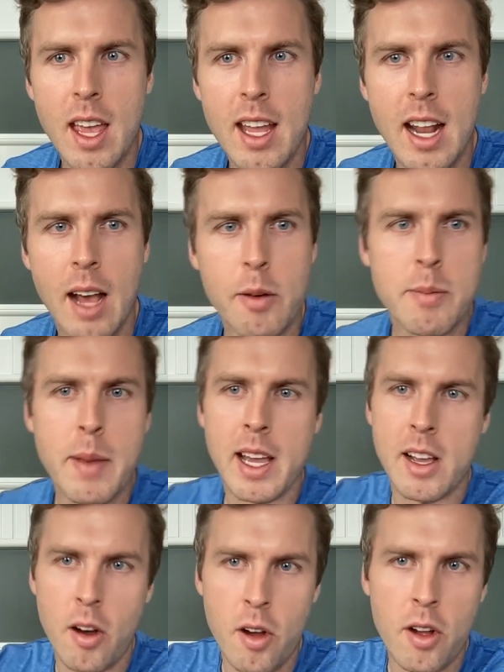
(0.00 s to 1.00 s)
and I would
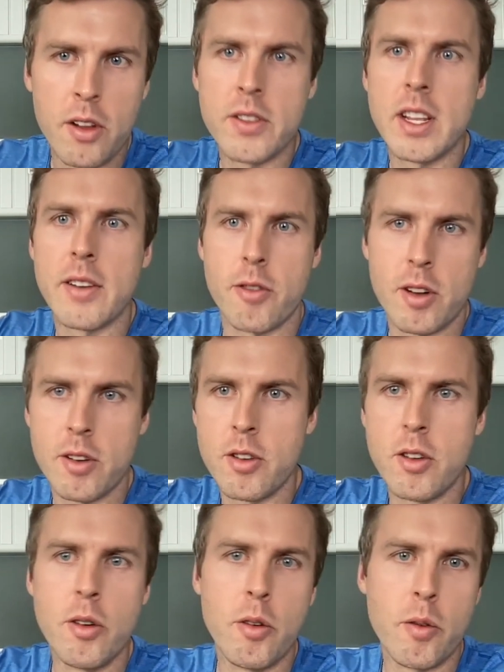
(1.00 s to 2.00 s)
make all different
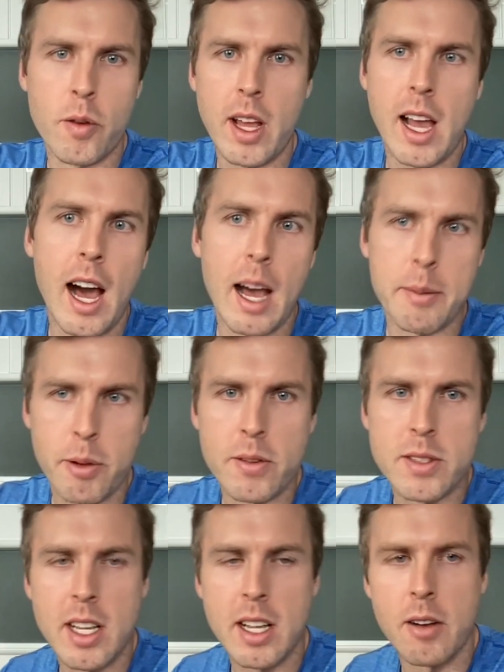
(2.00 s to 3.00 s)
new like high
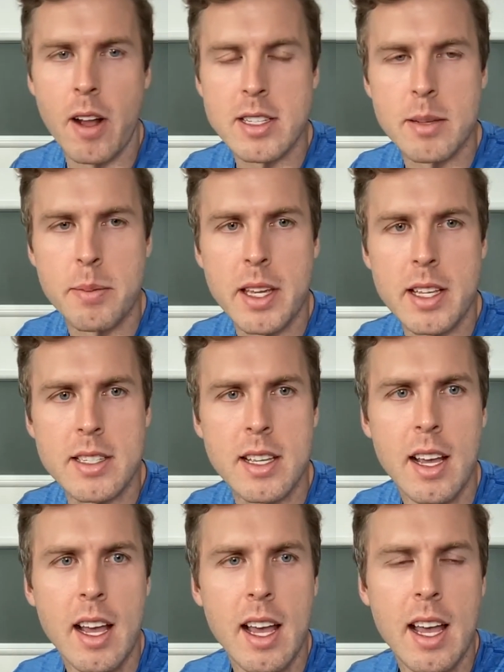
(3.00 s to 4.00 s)
protein recipes,
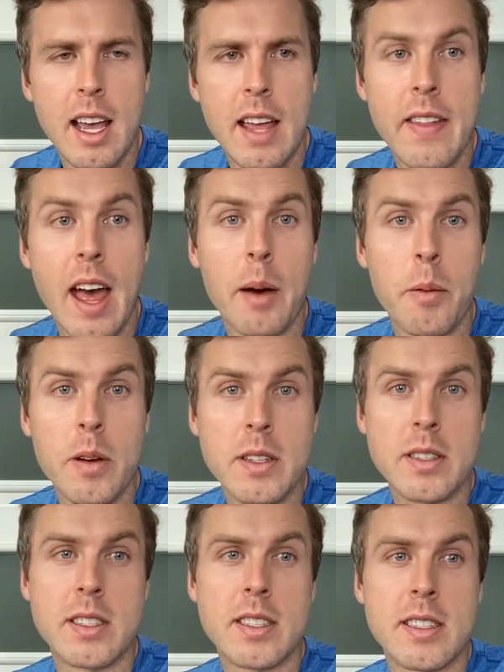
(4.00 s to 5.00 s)
and that
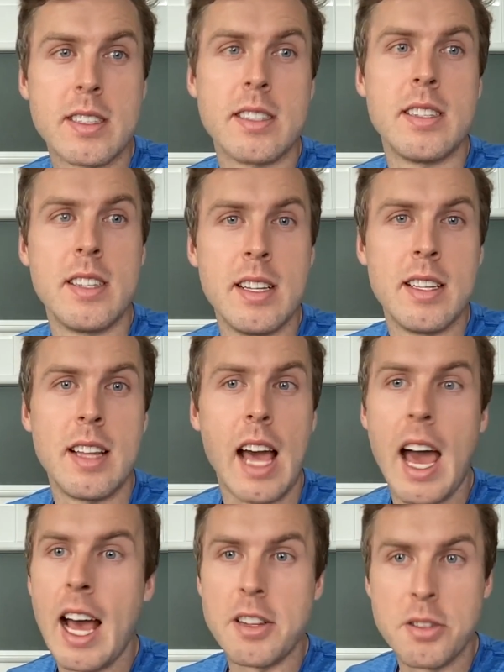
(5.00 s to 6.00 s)
was like
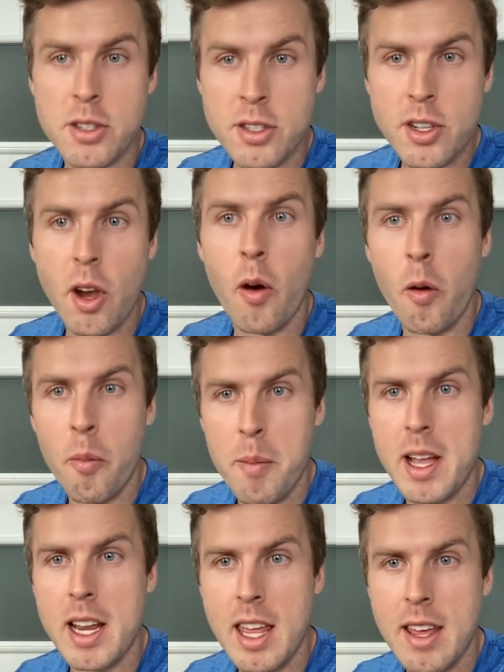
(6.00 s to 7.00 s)
I had so
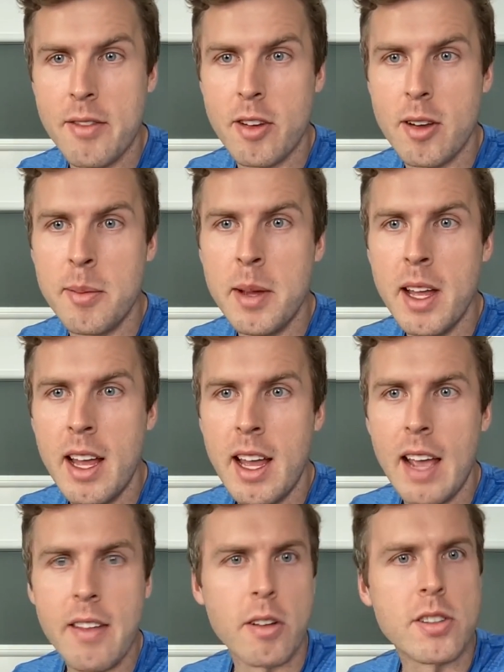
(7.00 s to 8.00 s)
many of them,
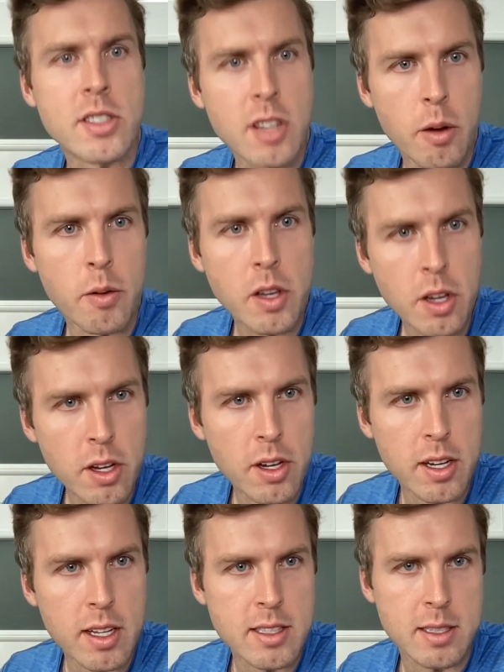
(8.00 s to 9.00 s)
and they're so
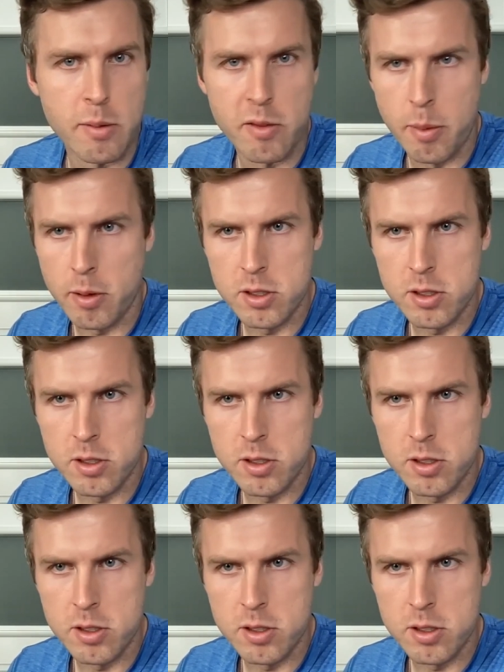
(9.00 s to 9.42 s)
good, and some of them are